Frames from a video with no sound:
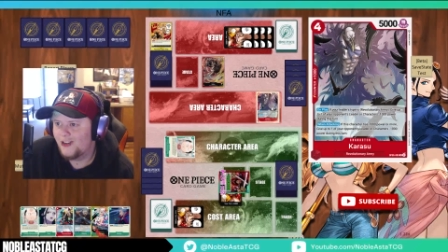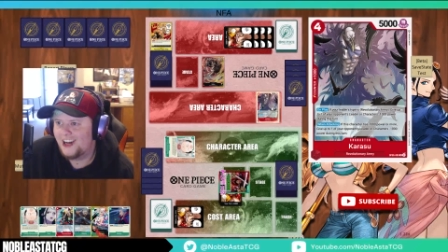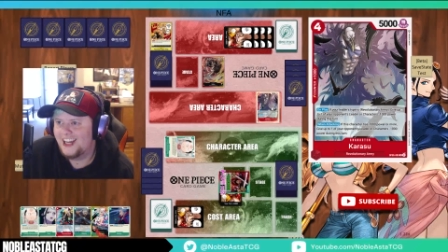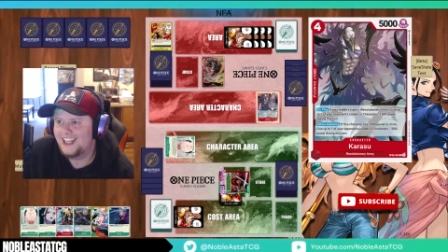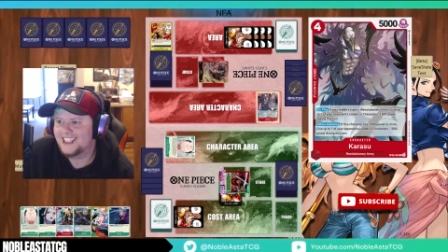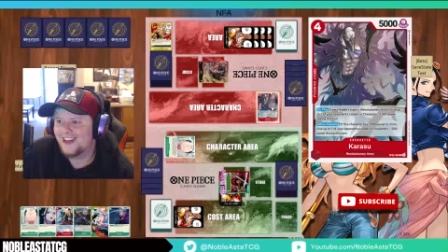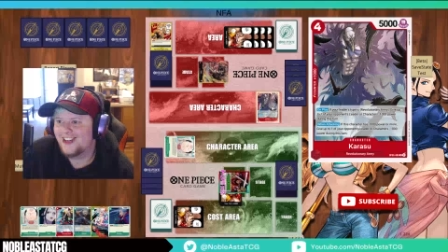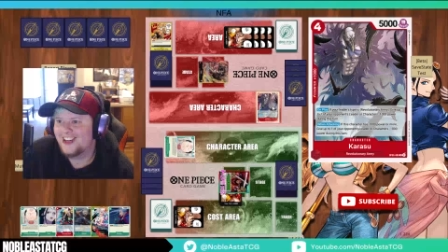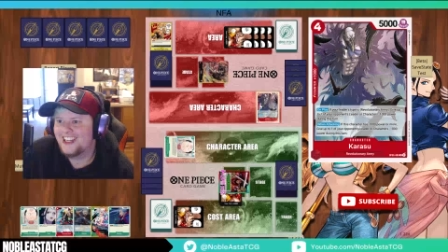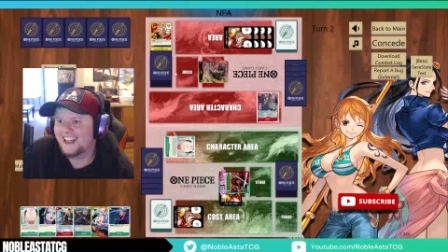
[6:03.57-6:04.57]
Why is no
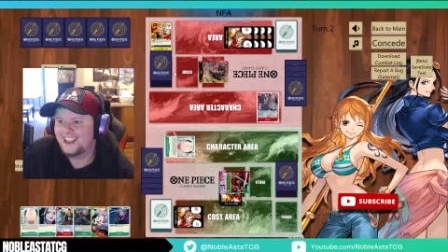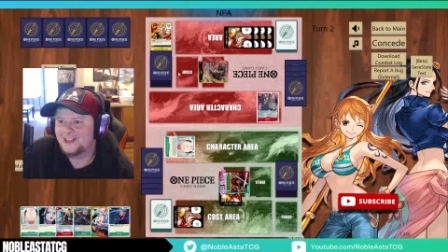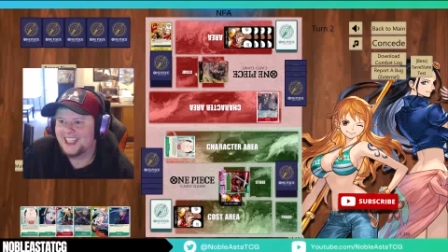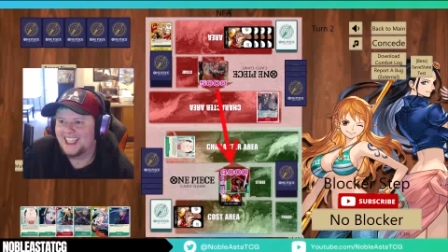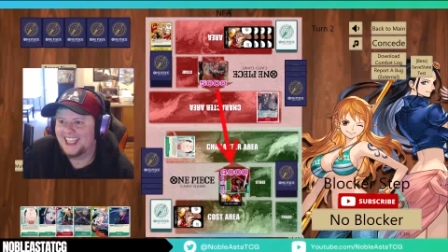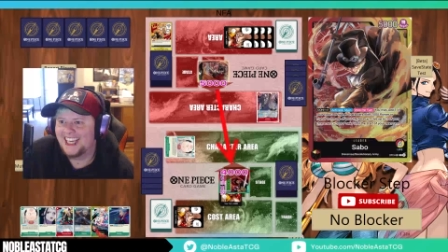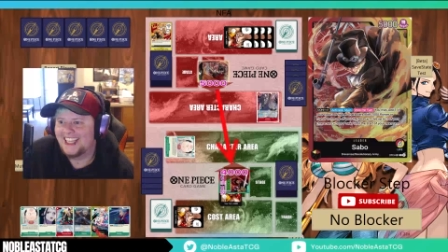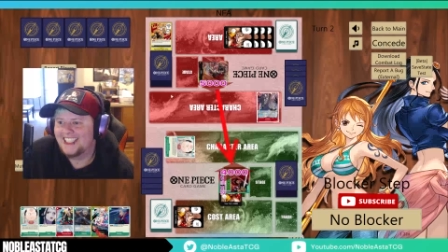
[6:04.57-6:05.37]
one else playing that?